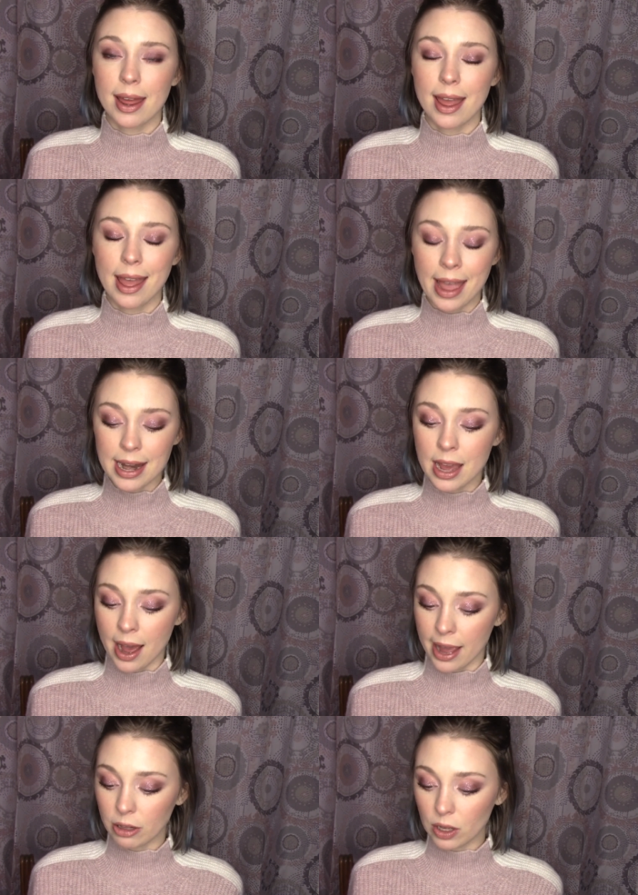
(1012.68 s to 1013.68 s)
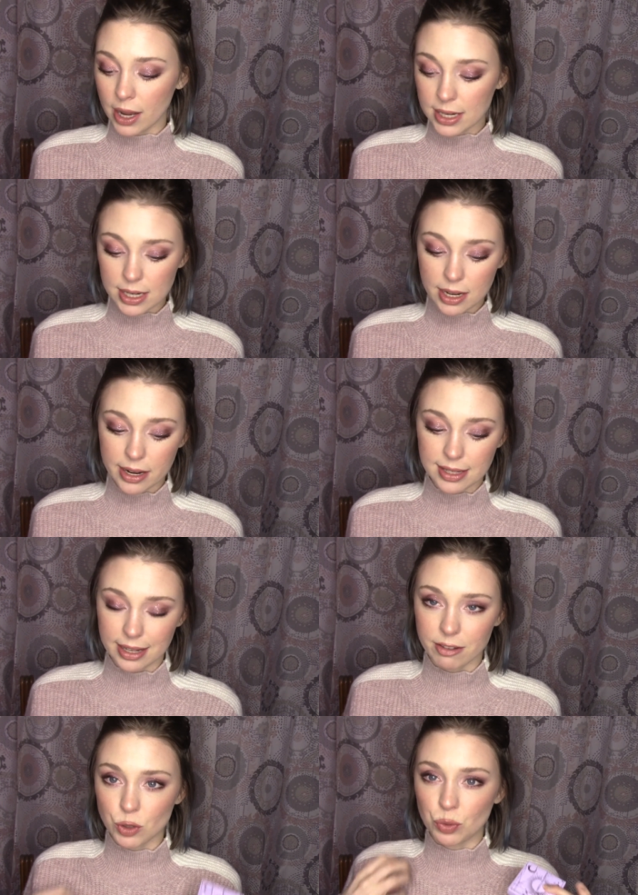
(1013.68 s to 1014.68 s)
any eye look I did. It's like
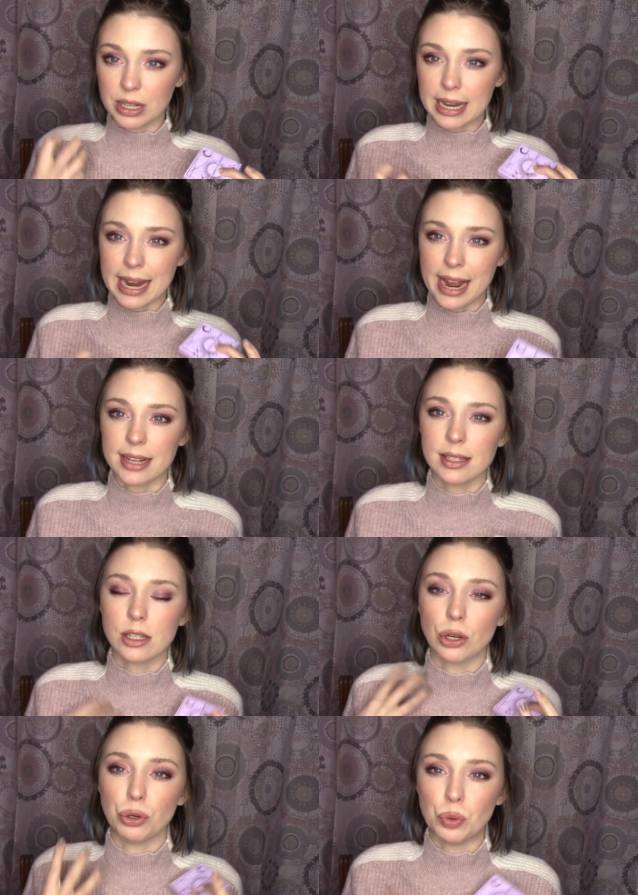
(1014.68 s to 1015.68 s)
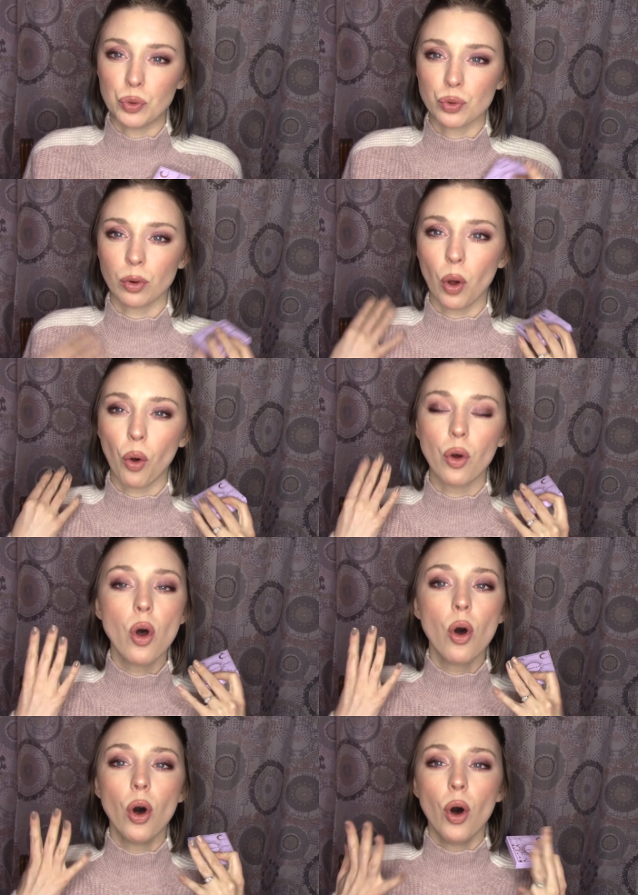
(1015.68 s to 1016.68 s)
this really nice neutral
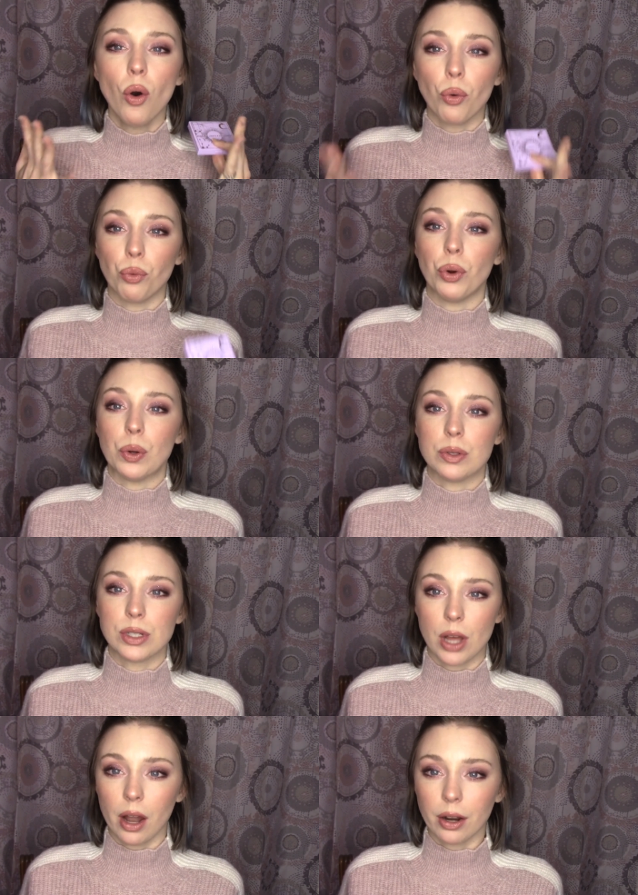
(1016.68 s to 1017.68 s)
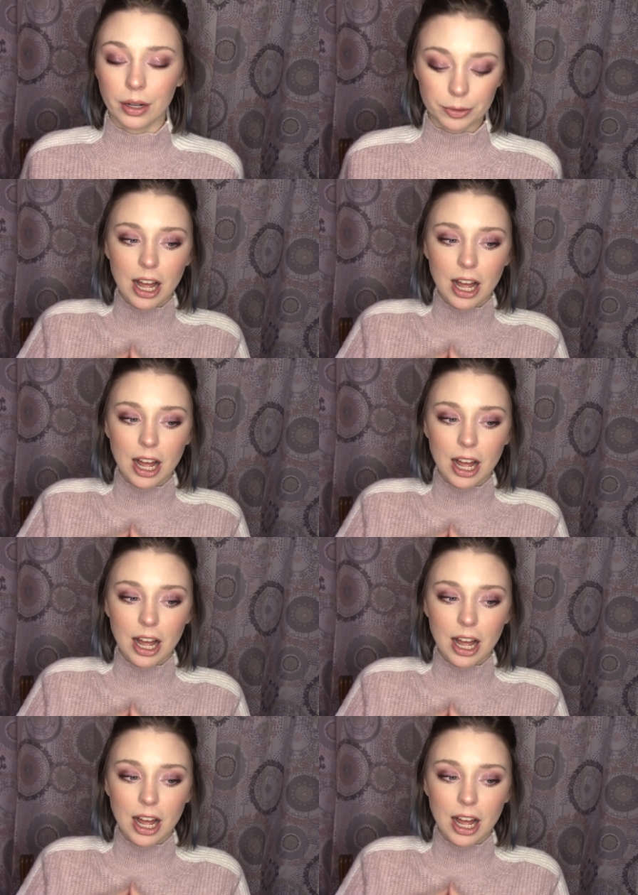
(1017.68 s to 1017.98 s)
rose color.